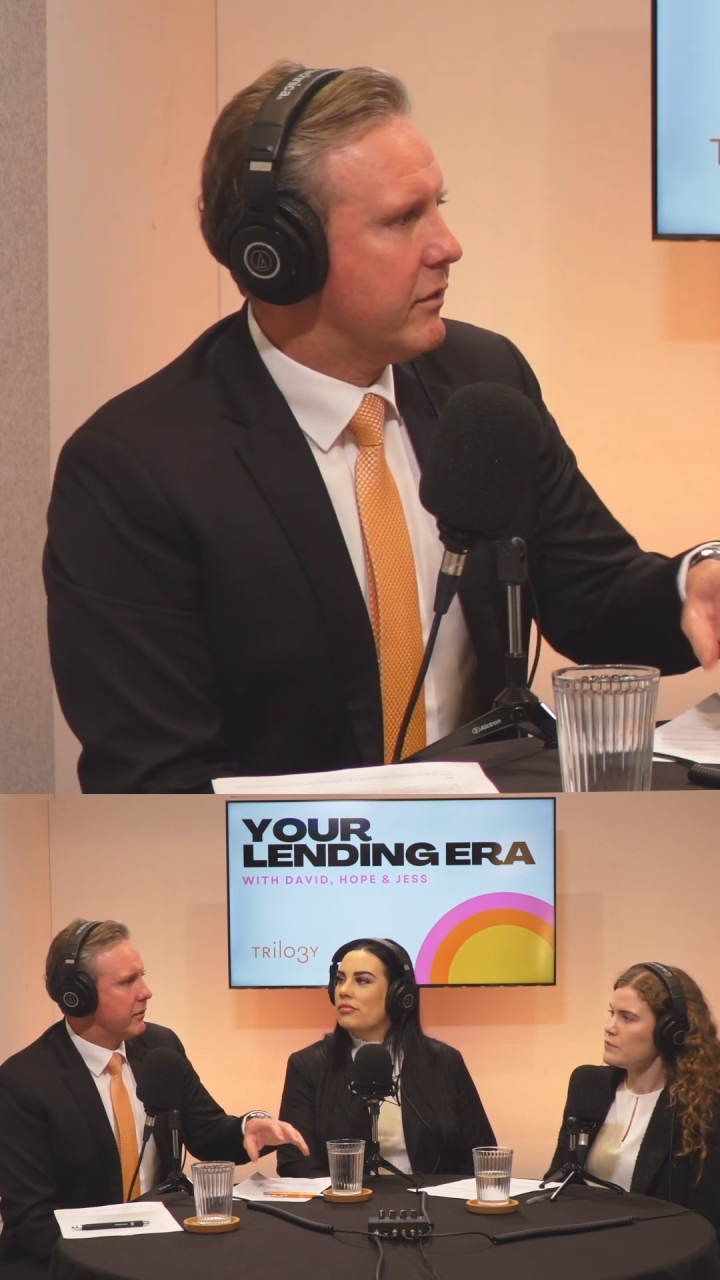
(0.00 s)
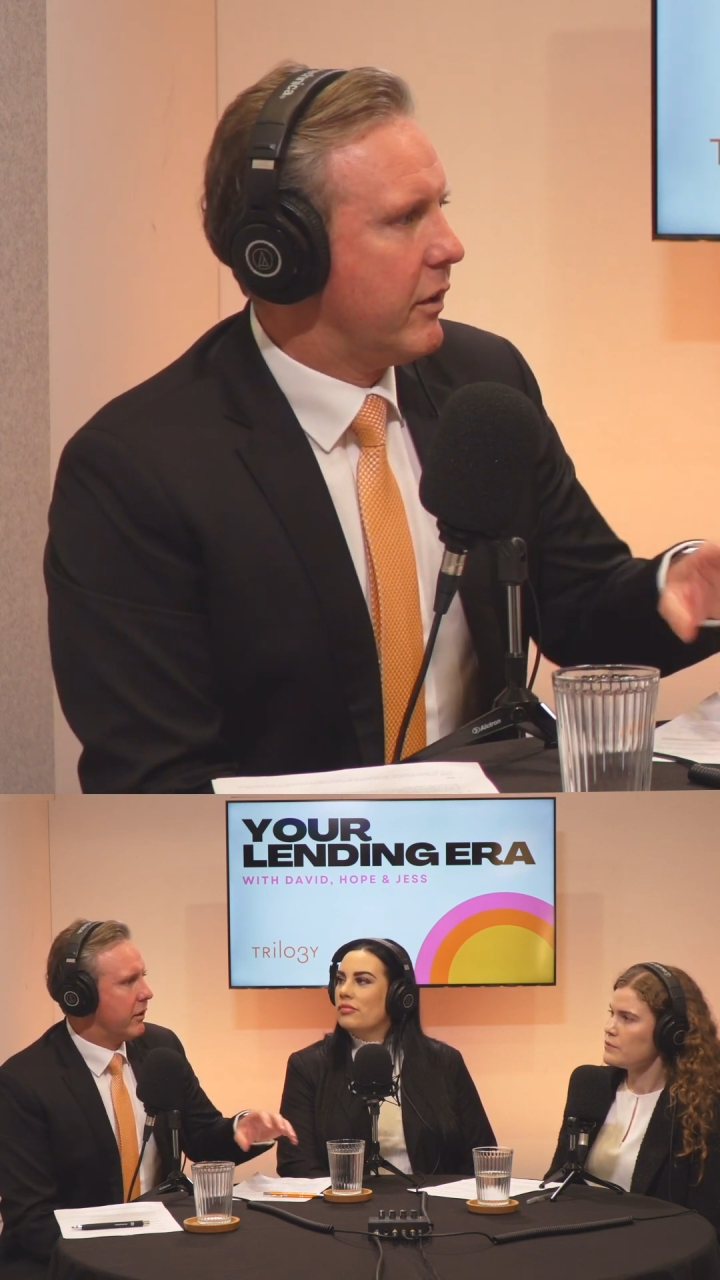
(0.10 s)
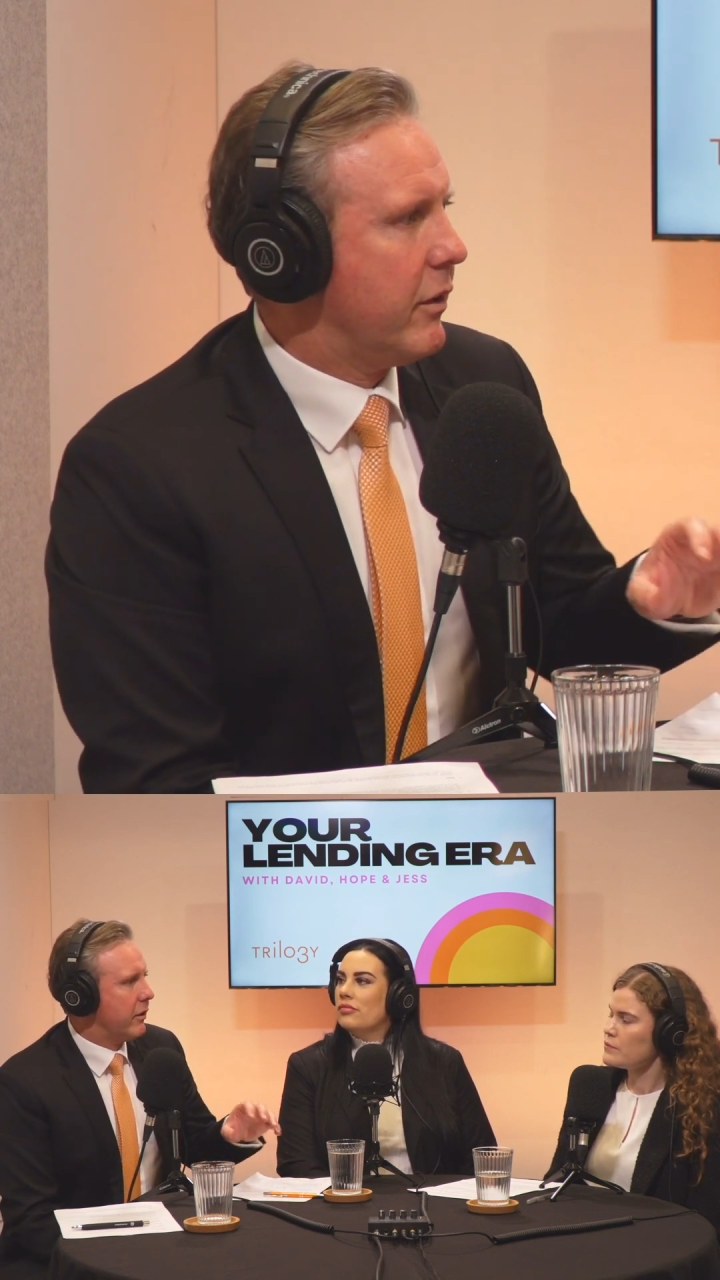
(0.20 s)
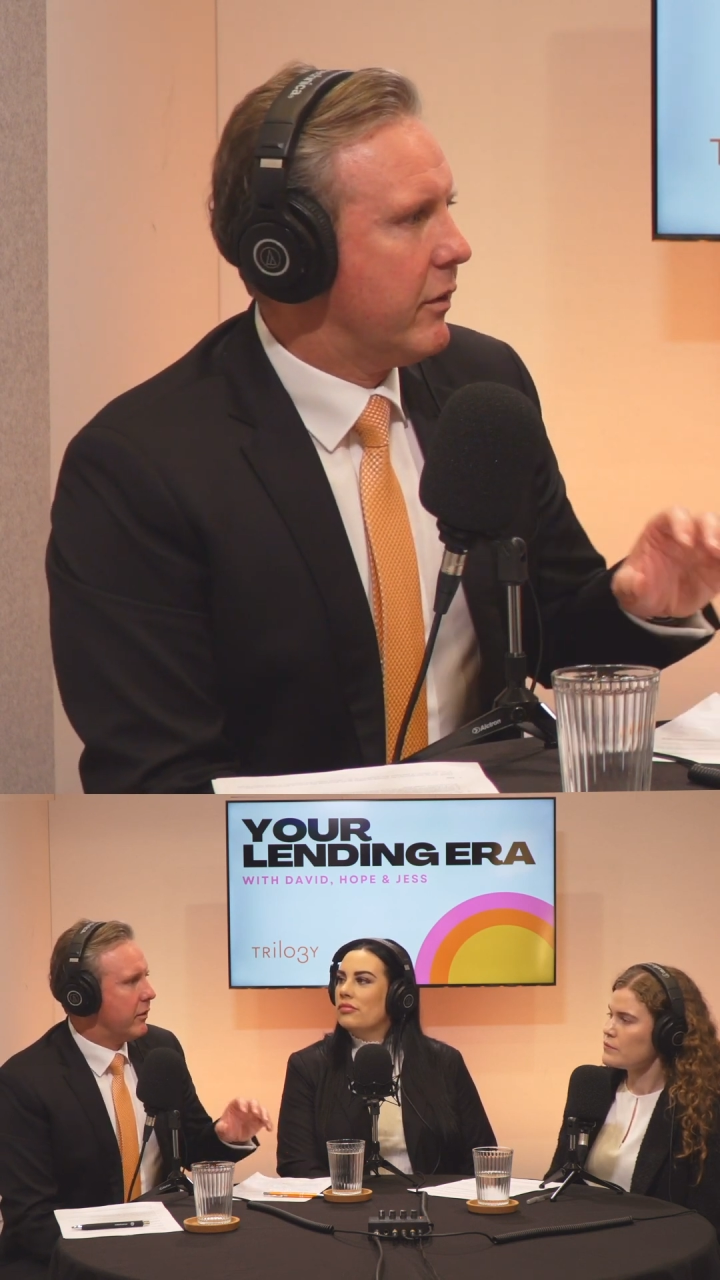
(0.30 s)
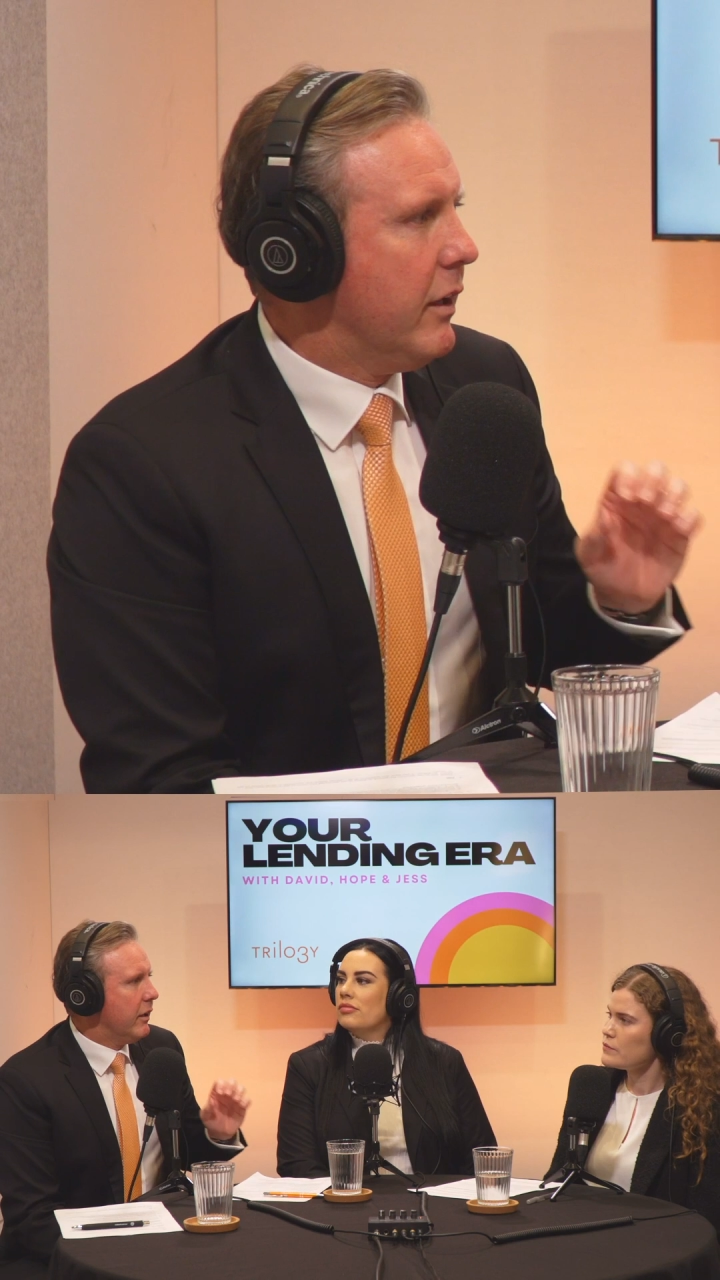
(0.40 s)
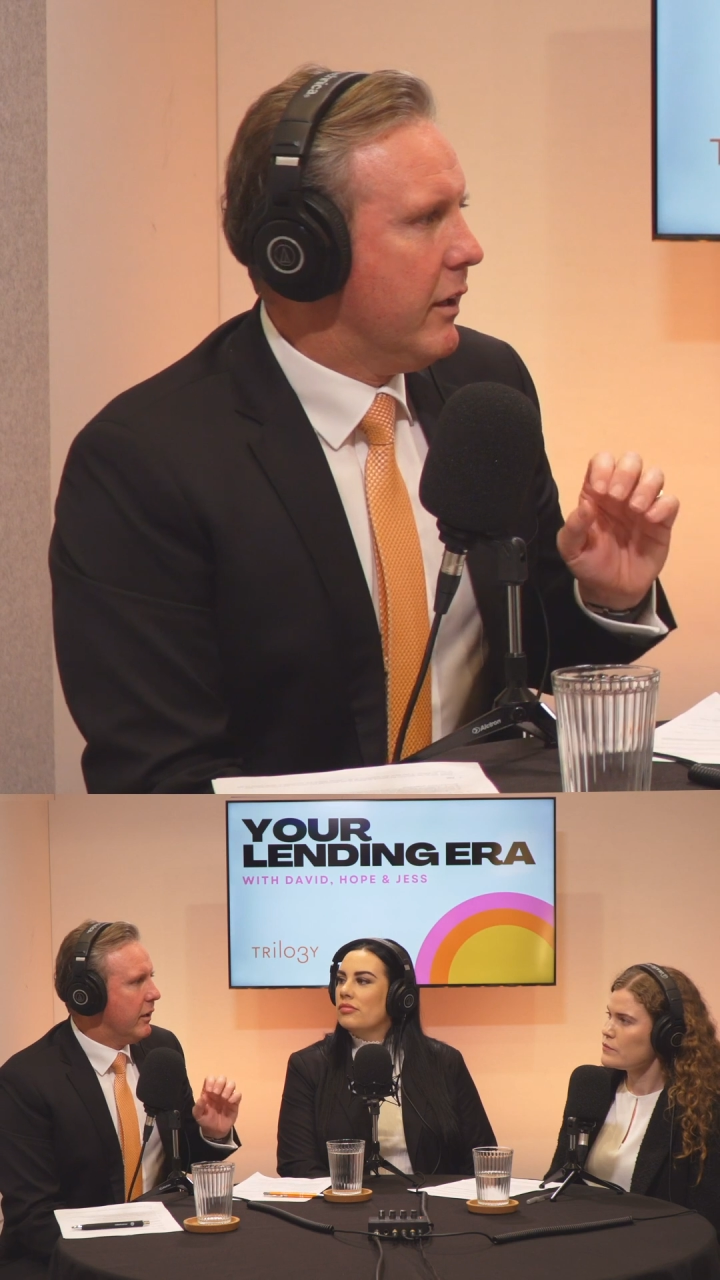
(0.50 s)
So,